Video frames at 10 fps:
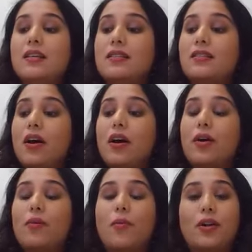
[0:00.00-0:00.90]

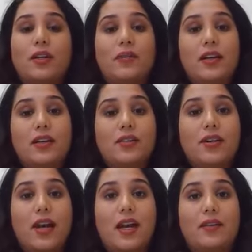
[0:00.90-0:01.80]
So what did we learn
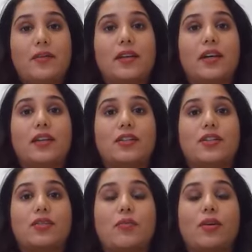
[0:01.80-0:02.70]
today? We learned
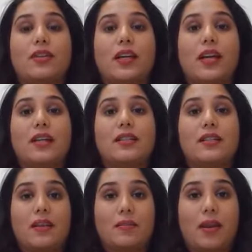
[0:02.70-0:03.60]
what is
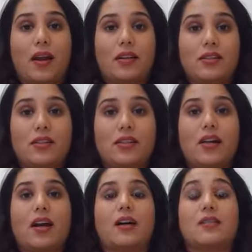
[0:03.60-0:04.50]
an implant,
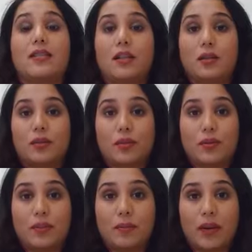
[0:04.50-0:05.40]
a single
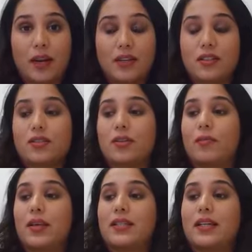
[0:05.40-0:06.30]
tooth implant. So
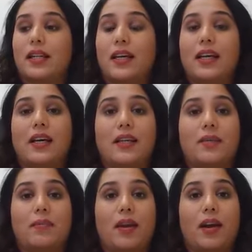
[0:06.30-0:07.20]
basically an
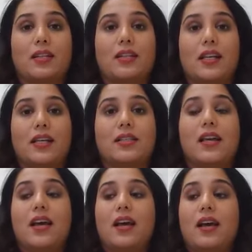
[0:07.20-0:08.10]
implant it
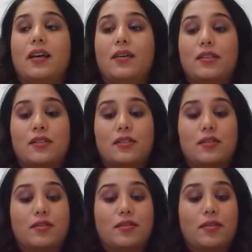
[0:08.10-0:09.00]

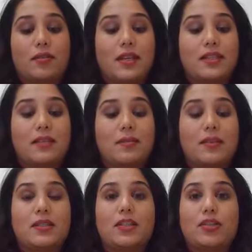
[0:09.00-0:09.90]
replaces a
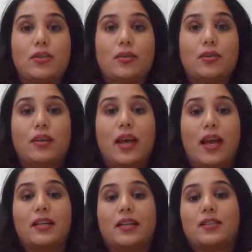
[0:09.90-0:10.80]
missing tooth,
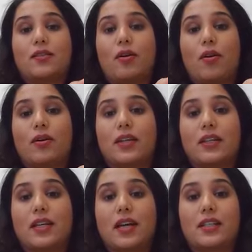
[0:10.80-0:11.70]
and it's got a
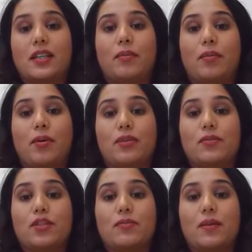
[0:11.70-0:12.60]
titanium pulse
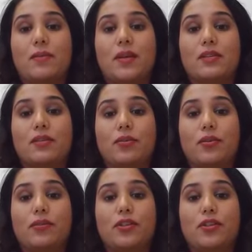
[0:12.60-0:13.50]
which mimics the root
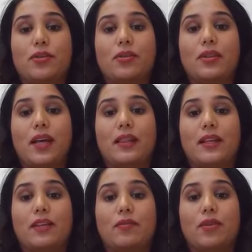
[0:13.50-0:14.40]
of the tooth, and
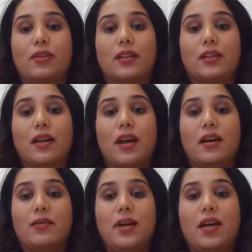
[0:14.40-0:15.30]
then you've got the
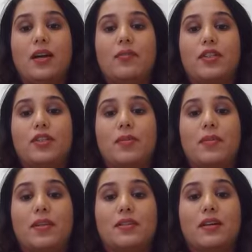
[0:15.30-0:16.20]
crown which
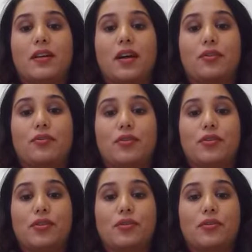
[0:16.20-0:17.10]
mimics the crown of the
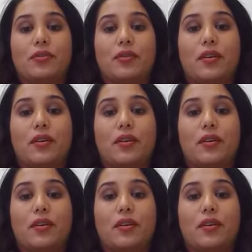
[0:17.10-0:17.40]
tooth.